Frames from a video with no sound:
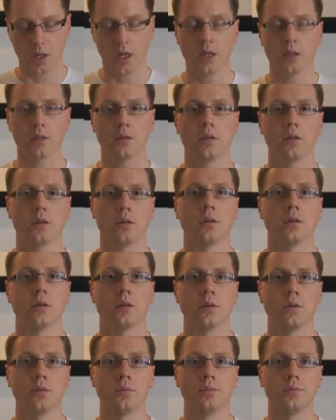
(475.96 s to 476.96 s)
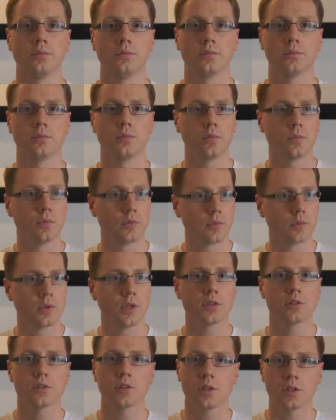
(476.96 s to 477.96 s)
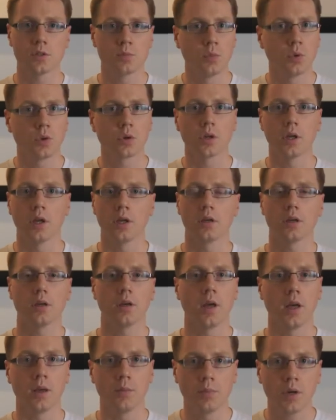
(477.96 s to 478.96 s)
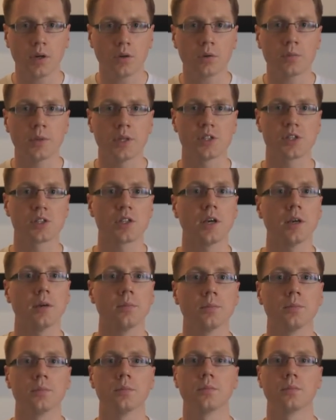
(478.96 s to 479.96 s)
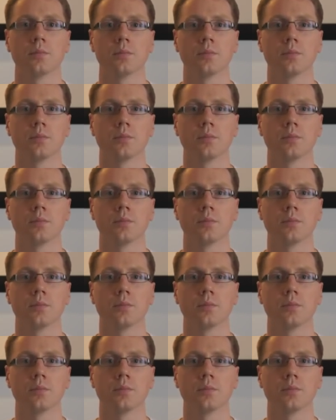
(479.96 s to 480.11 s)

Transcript: And this is more like a pyramid scam.